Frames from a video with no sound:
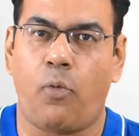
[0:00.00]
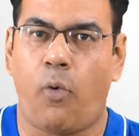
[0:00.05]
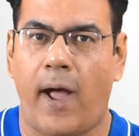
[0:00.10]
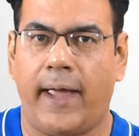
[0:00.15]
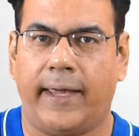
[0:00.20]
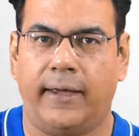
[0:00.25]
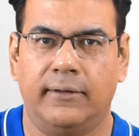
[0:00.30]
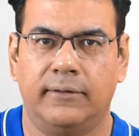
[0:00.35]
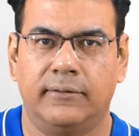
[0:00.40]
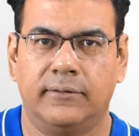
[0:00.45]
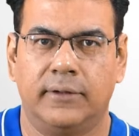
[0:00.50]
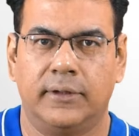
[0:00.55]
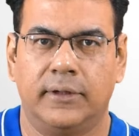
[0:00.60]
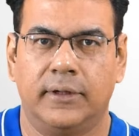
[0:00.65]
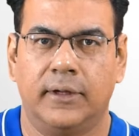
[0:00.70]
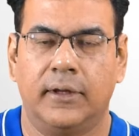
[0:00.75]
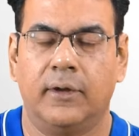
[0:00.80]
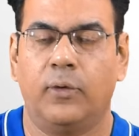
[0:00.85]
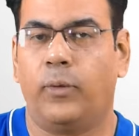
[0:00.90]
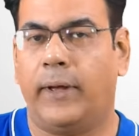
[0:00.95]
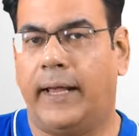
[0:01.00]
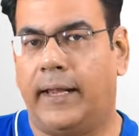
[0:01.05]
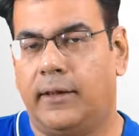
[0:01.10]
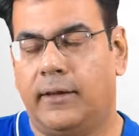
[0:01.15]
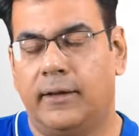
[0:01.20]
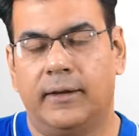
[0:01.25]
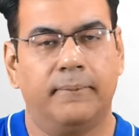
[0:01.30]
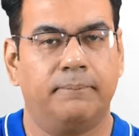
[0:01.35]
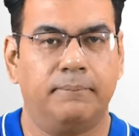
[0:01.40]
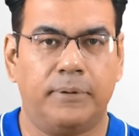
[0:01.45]
Why?
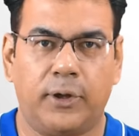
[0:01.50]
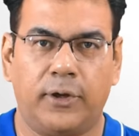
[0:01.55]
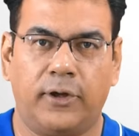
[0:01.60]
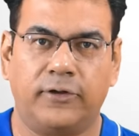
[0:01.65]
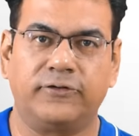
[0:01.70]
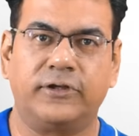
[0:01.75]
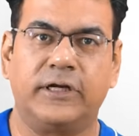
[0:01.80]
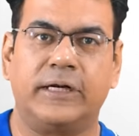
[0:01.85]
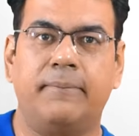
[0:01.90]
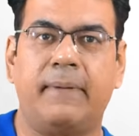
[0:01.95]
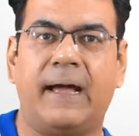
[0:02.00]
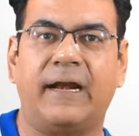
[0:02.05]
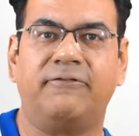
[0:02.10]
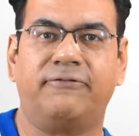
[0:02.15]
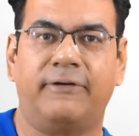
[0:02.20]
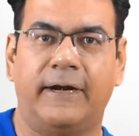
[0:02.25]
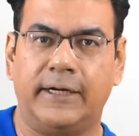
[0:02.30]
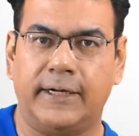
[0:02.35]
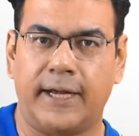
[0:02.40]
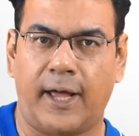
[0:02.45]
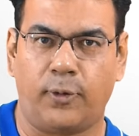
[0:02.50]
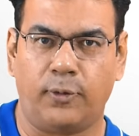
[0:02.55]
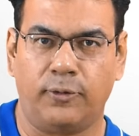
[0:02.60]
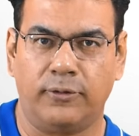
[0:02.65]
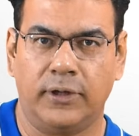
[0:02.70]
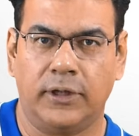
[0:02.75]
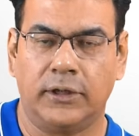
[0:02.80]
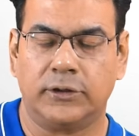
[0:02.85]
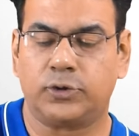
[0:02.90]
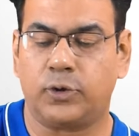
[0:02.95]
Well, because the demand fell down.
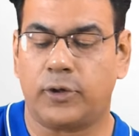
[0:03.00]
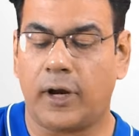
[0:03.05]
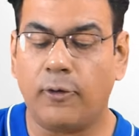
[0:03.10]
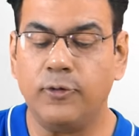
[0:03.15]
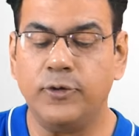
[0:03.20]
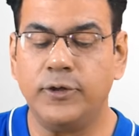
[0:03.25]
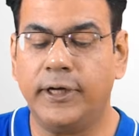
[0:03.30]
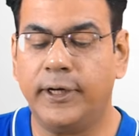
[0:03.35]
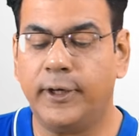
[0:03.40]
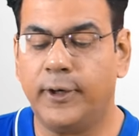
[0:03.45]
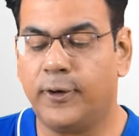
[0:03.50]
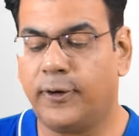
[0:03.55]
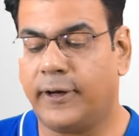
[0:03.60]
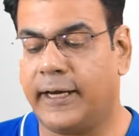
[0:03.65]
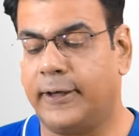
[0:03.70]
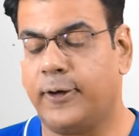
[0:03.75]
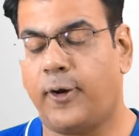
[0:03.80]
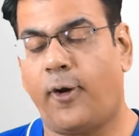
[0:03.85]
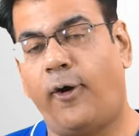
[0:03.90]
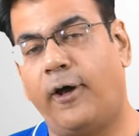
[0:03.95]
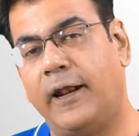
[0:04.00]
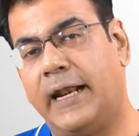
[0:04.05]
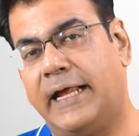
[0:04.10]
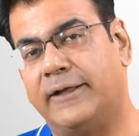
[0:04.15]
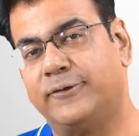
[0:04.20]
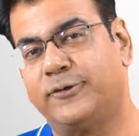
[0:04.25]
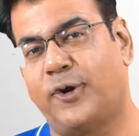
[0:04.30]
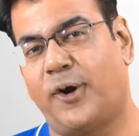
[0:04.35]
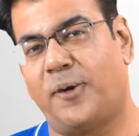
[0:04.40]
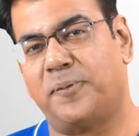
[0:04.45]
So now you need to look at all
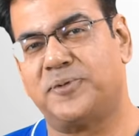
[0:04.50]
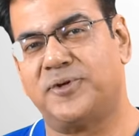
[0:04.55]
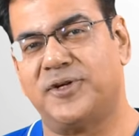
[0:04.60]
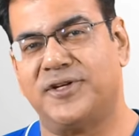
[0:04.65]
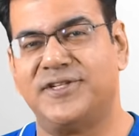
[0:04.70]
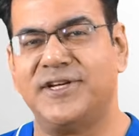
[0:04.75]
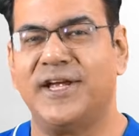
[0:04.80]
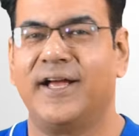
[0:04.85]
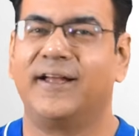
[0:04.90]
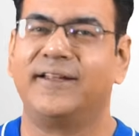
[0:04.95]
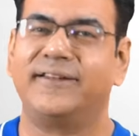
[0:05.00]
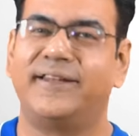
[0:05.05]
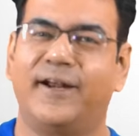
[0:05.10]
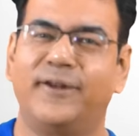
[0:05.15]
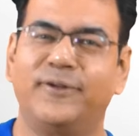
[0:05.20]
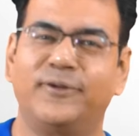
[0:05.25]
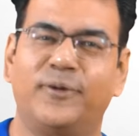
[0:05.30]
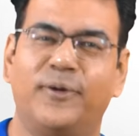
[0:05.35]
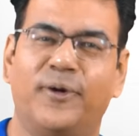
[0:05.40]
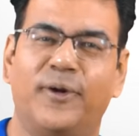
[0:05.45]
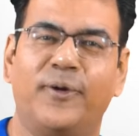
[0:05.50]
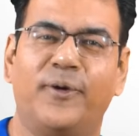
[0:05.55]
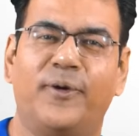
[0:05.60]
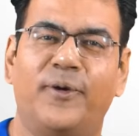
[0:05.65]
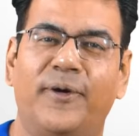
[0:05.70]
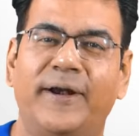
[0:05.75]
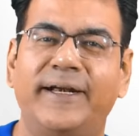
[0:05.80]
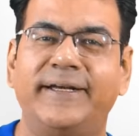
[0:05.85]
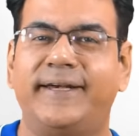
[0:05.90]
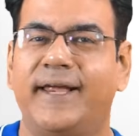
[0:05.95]
answer options that is going to
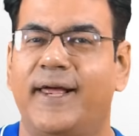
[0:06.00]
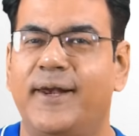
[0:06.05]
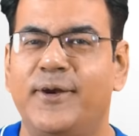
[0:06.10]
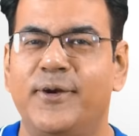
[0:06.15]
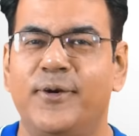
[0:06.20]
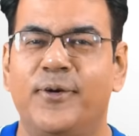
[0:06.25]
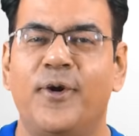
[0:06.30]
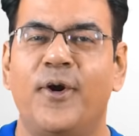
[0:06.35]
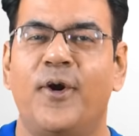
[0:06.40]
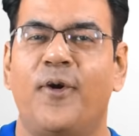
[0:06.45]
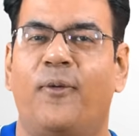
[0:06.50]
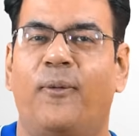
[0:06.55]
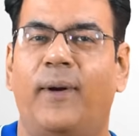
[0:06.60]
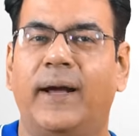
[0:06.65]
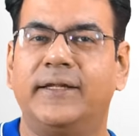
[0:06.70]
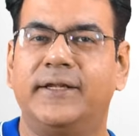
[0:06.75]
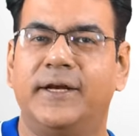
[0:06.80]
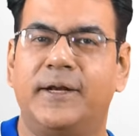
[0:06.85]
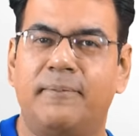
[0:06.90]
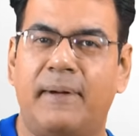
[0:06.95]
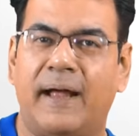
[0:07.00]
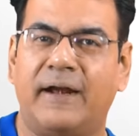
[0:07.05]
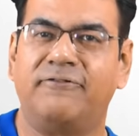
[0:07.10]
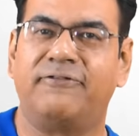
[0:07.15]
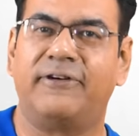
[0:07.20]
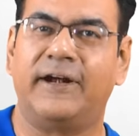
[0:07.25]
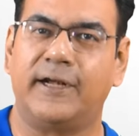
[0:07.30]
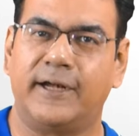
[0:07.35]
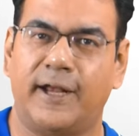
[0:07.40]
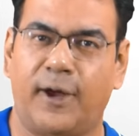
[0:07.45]
go and tell you why the demand
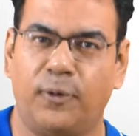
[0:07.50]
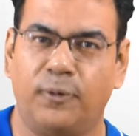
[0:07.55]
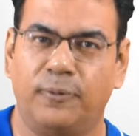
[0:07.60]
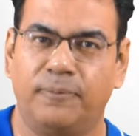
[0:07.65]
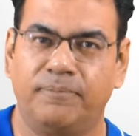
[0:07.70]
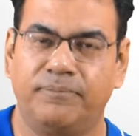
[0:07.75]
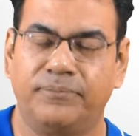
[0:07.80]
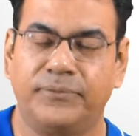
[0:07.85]
fell down.